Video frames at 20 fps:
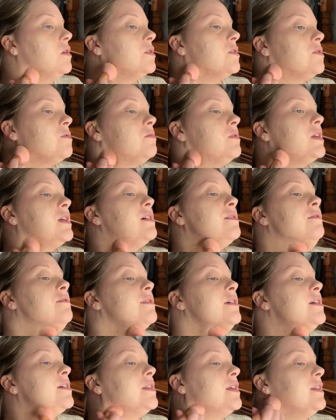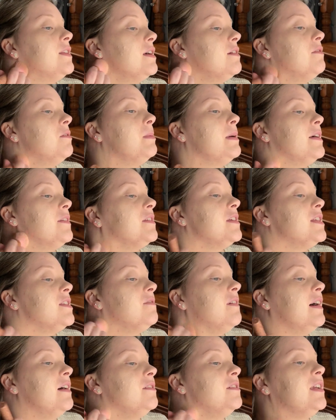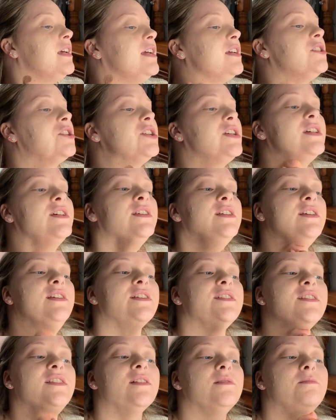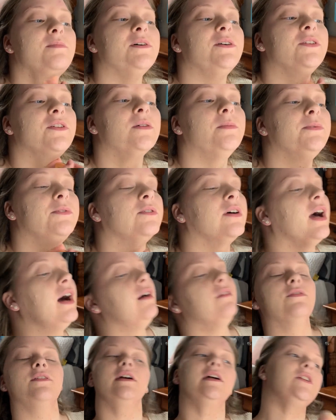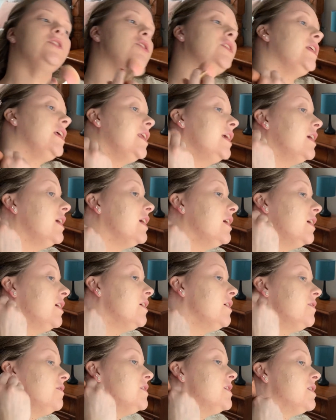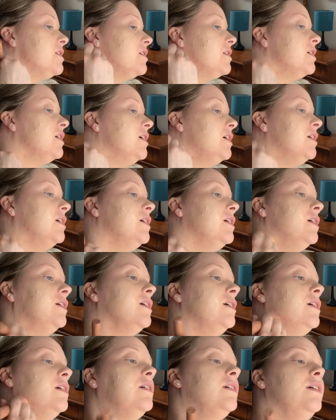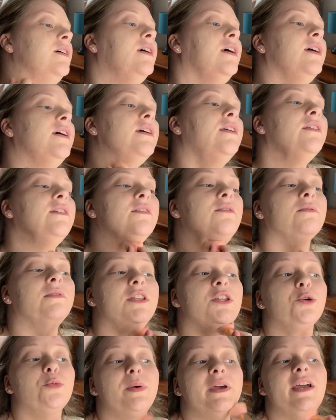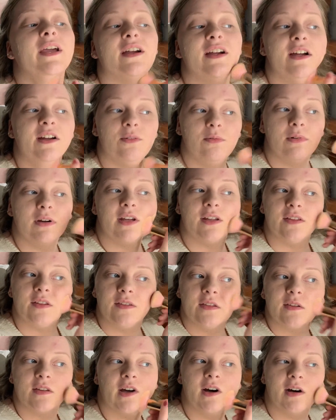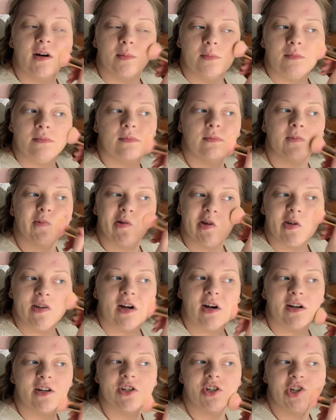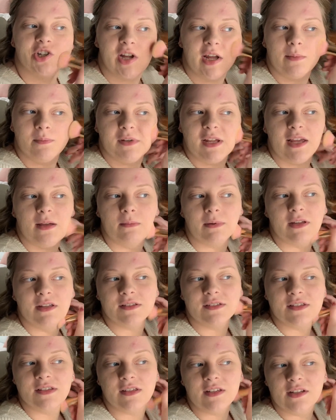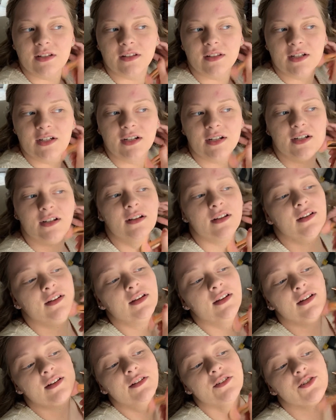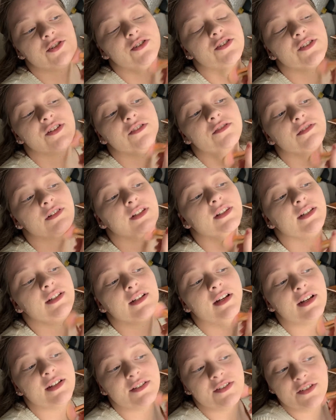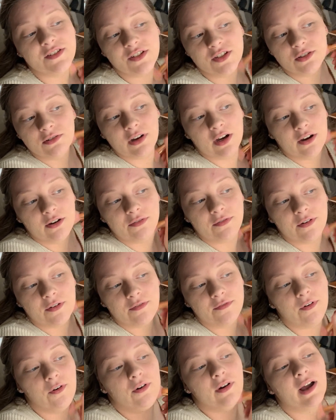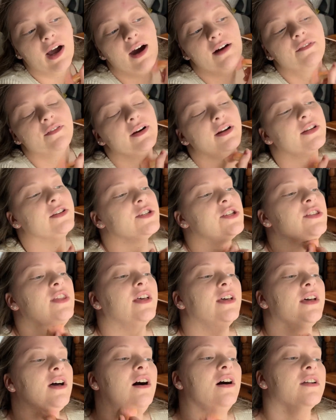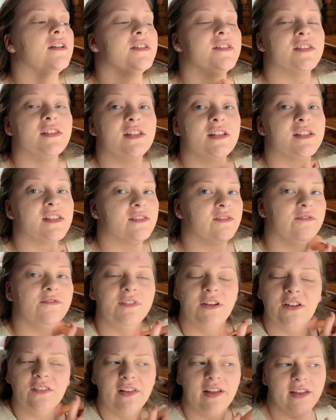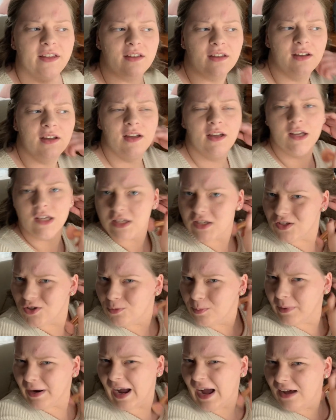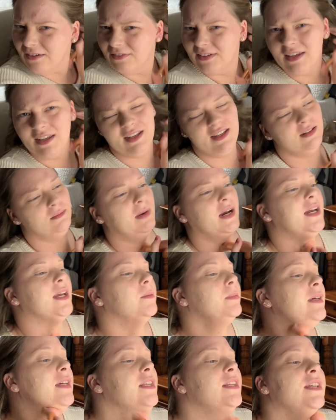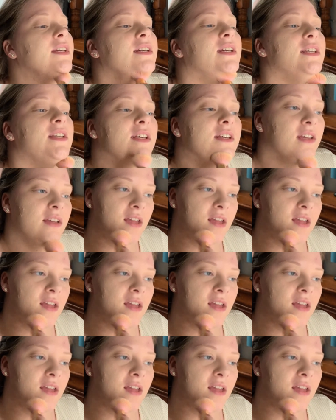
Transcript: So what I really love about this foundation is the buildable coverage that it gives. And when you pair it with the Tarte Shape Tape Concealer, it's just a really nice duo for full coverage that honestly doesn't feel like super heavy in my opinion.